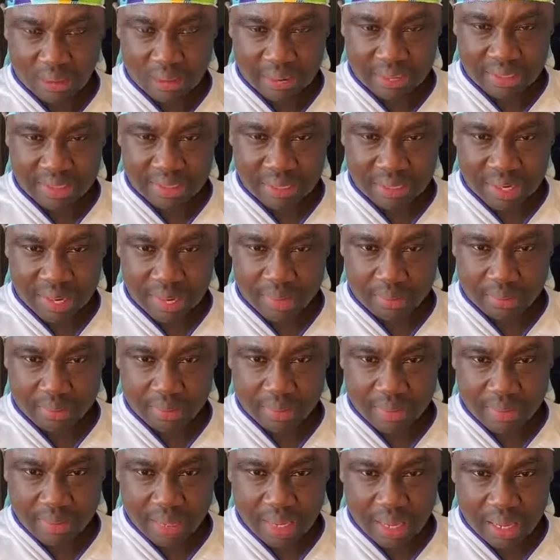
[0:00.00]
what is the name
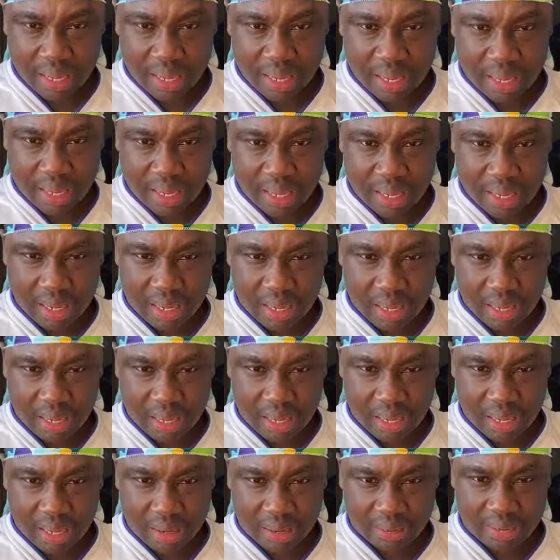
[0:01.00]
o
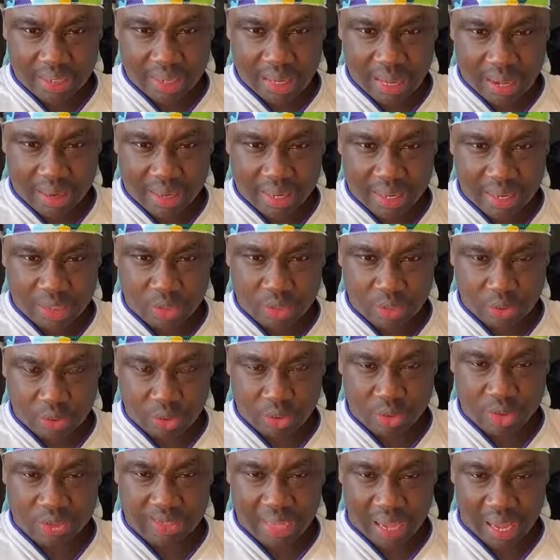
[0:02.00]
say how can I
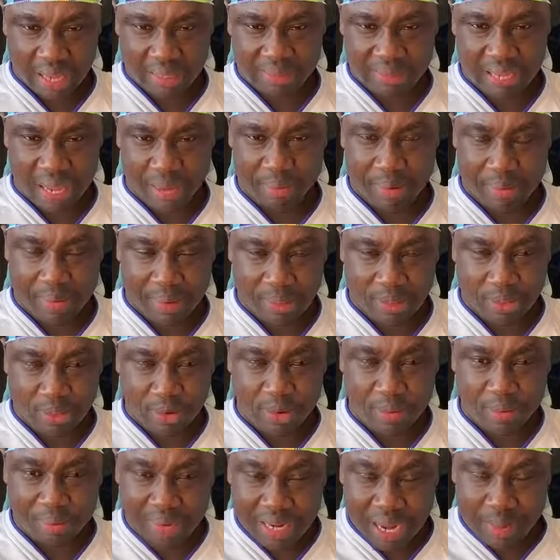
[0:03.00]
talk to you sir me
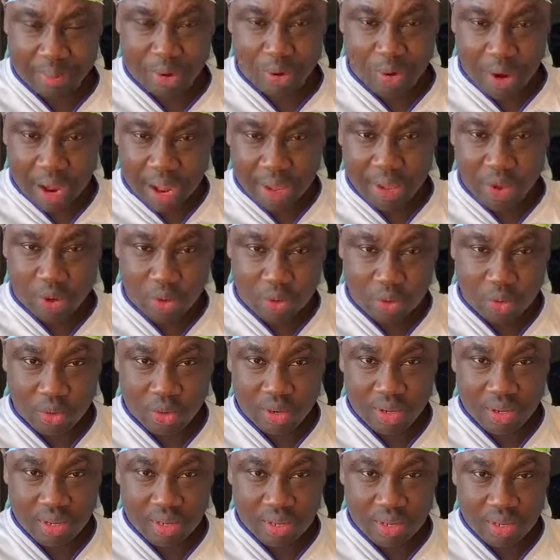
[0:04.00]
pacho me na me wa
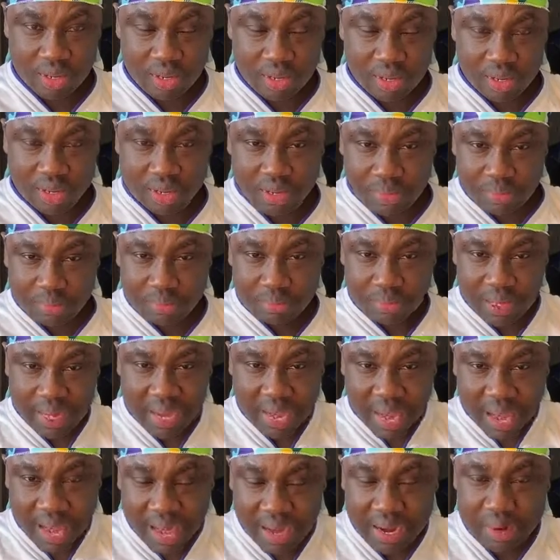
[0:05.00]
yo me
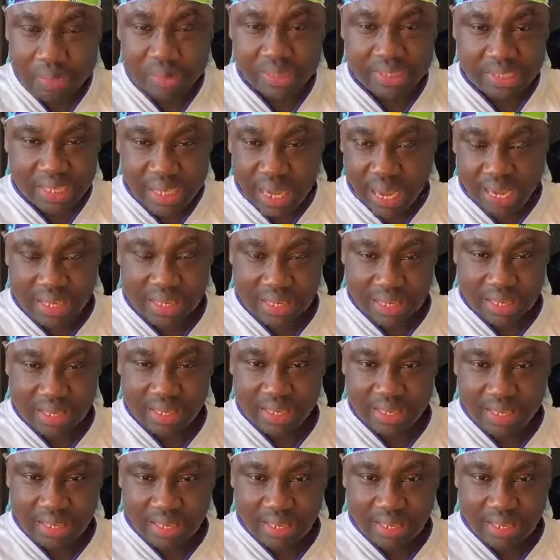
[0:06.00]
na me si hai.